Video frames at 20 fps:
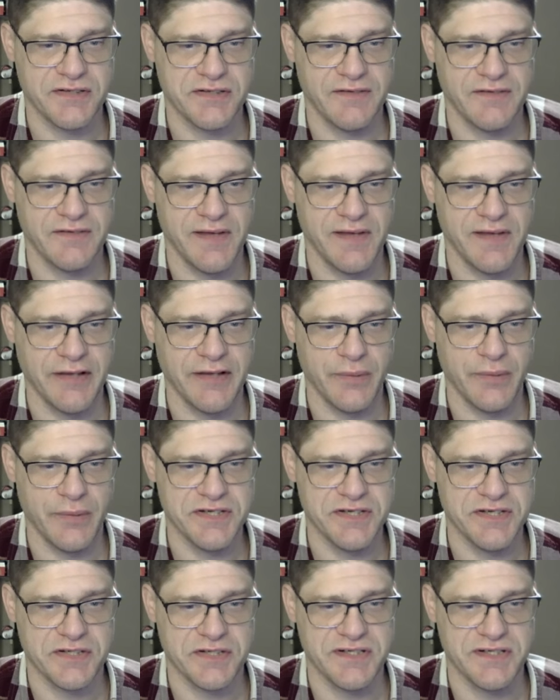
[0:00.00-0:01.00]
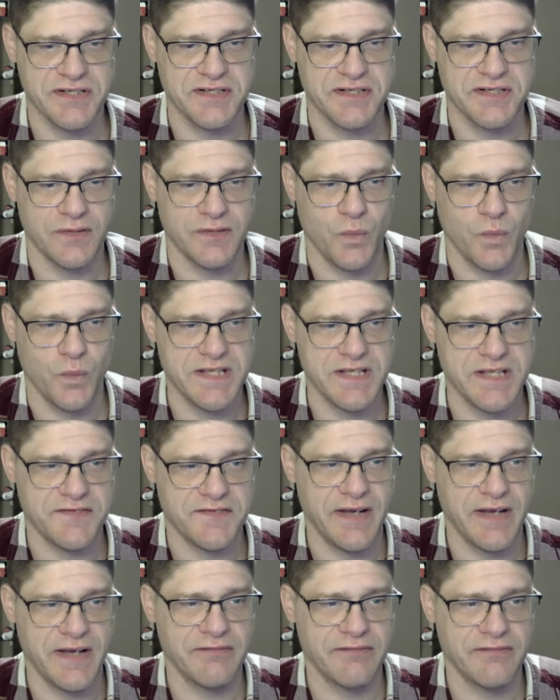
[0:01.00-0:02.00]
evaluation is in white's
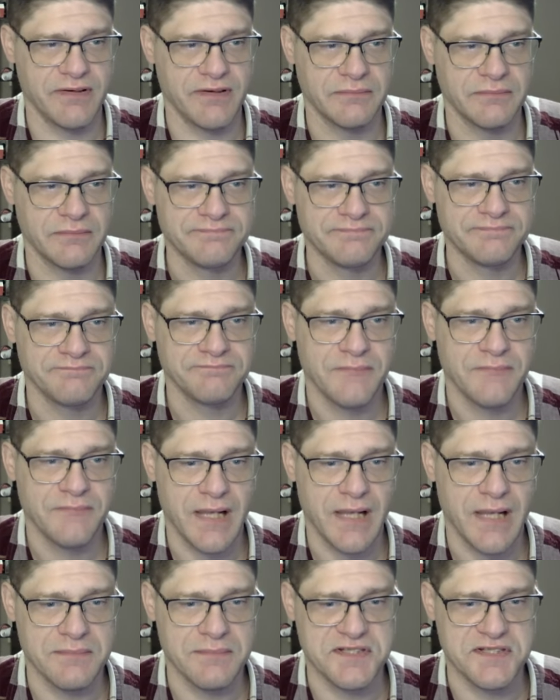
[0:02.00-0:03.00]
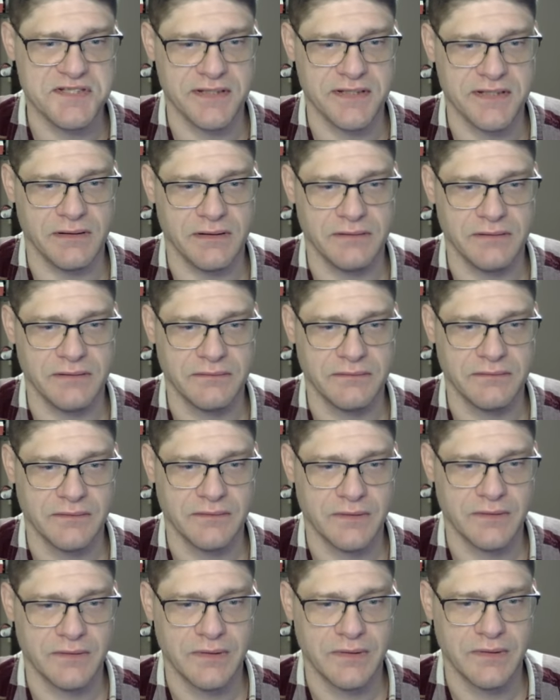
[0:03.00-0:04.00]
favor. I'm still
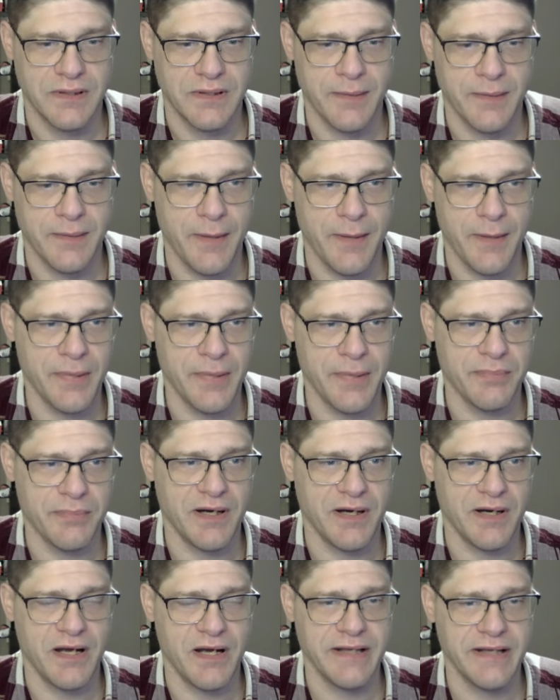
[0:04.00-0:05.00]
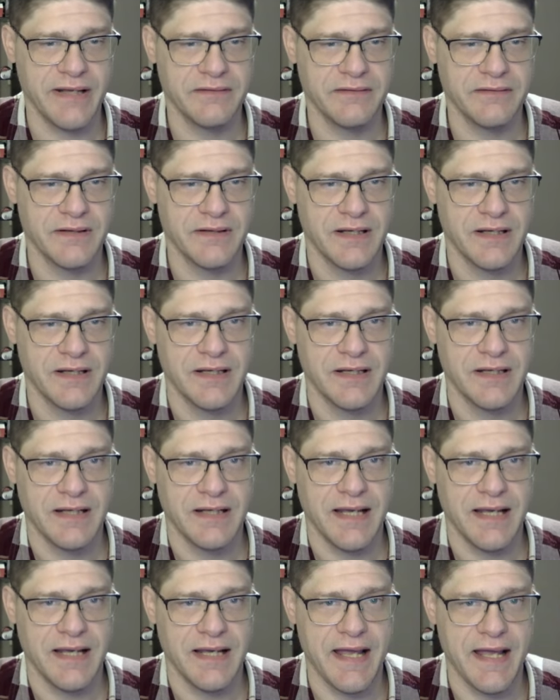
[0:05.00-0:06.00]
a bit behind
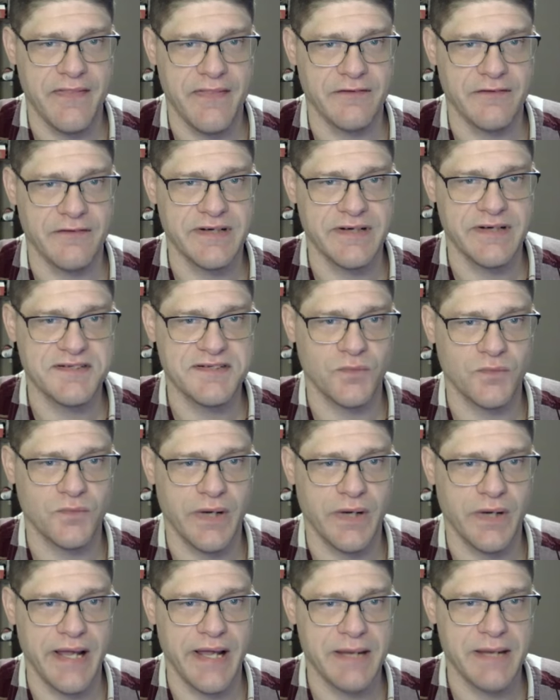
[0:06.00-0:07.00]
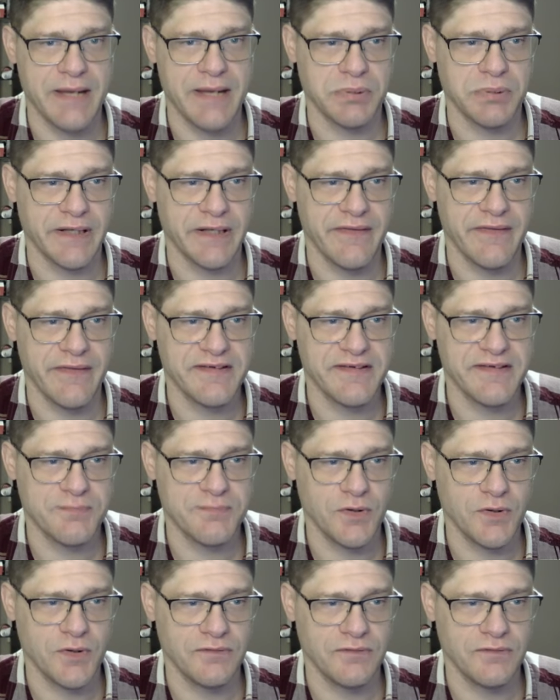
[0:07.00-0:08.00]
and the reason why I had played this
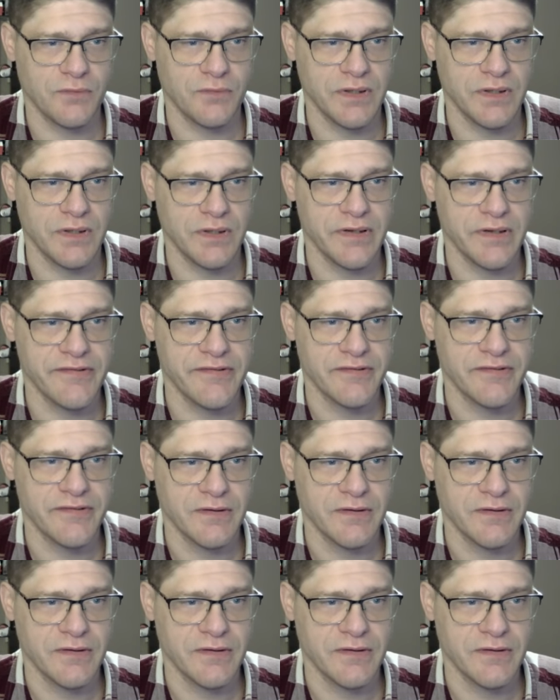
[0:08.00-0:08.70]
move was